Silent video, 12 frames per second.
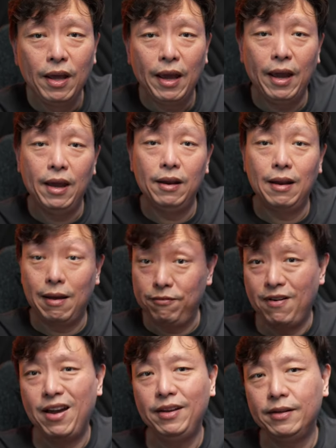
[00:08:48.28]
and I
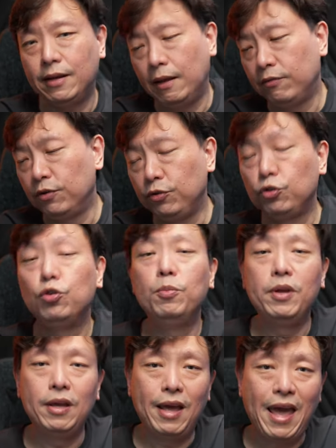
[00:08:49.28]
find the levels to
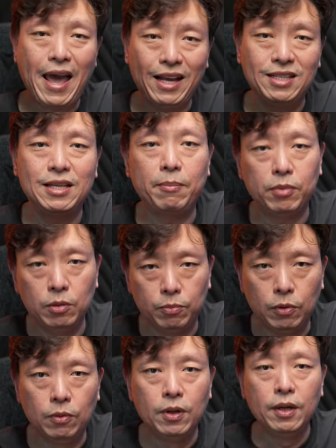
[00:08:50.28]
be
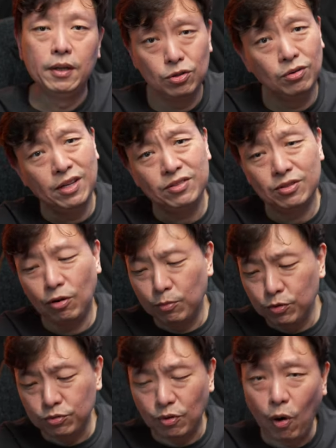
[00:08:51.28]
acceptable. So that's
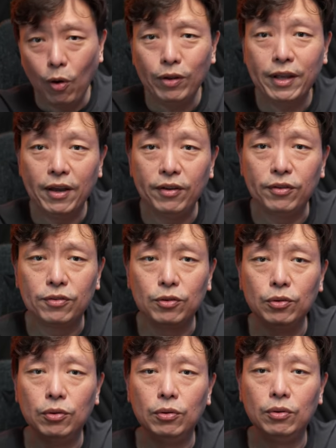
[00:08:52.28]
almost all there is
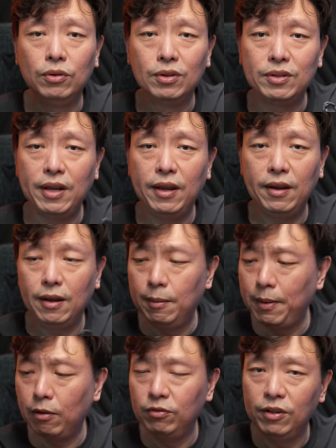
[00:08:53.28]
to say
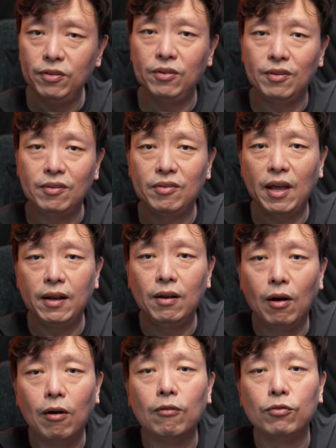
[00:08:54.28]
about this set
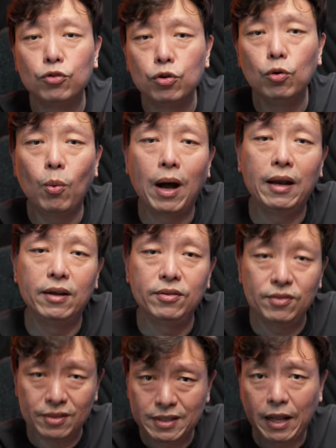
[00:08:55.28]
of true
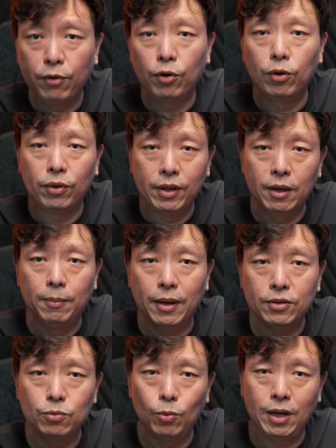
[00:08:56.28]
wireless stereo
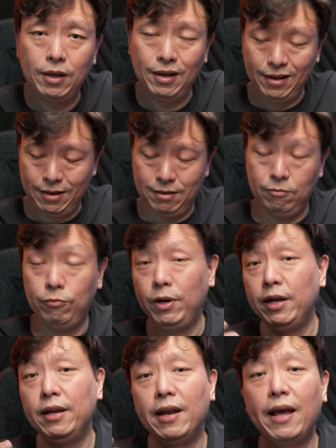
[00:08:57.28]
earbuds. What it
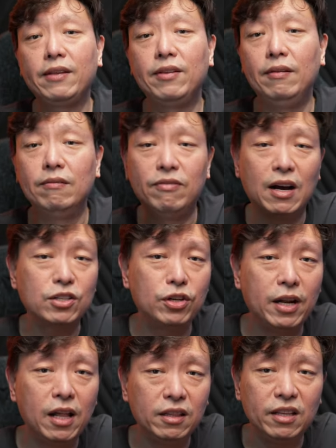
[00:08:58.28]
really lacks in
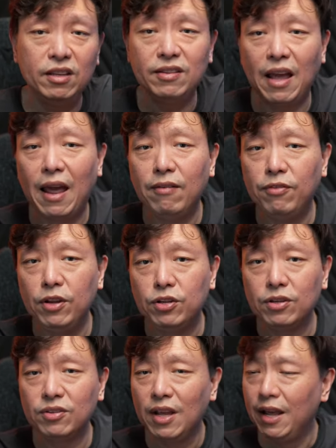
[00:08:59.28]
functionalities and features,